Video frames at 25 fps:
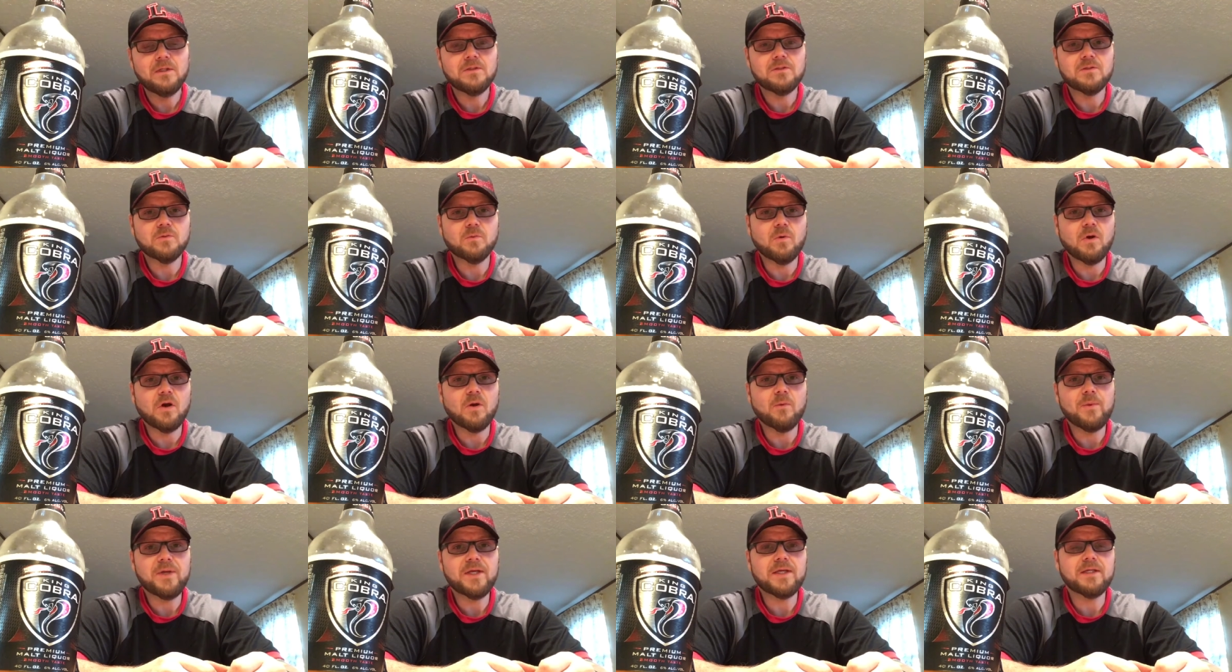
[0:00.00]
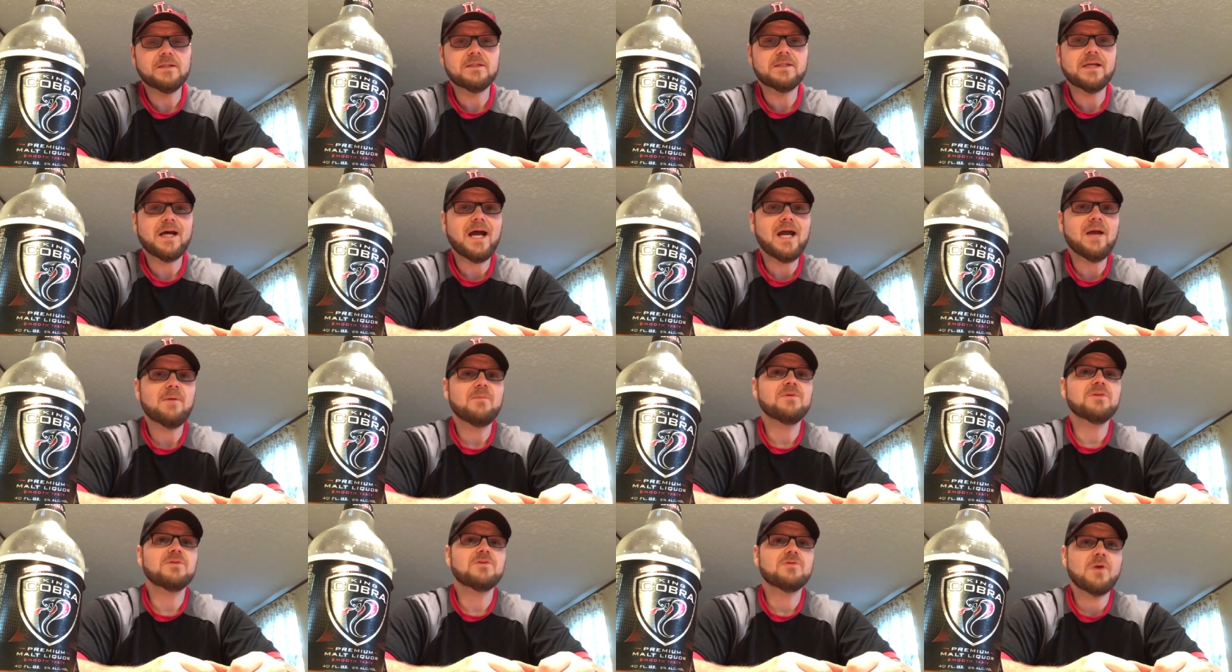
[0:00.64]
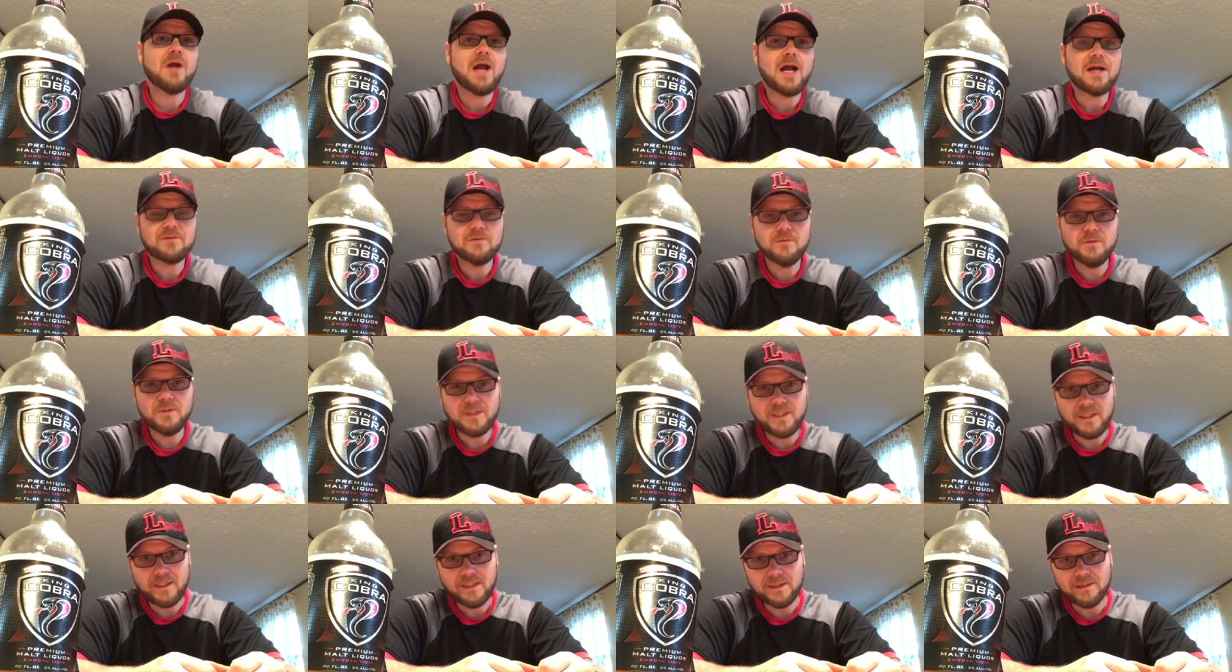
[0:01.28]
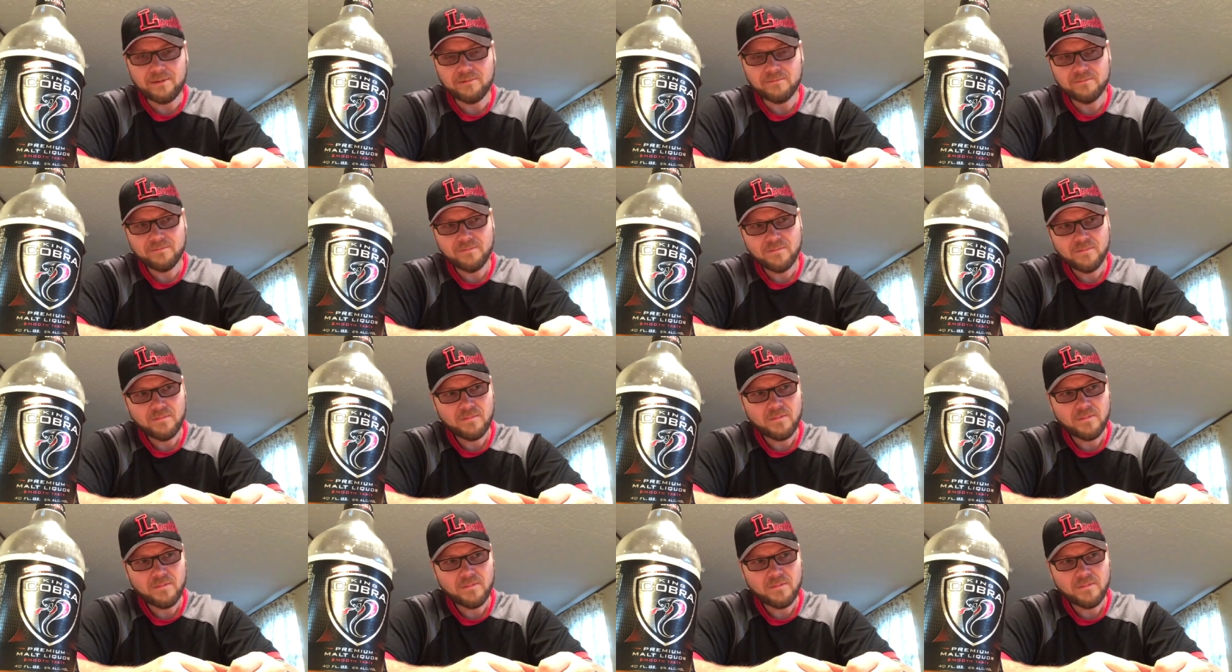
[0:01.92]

to where we could tie it with a tractor again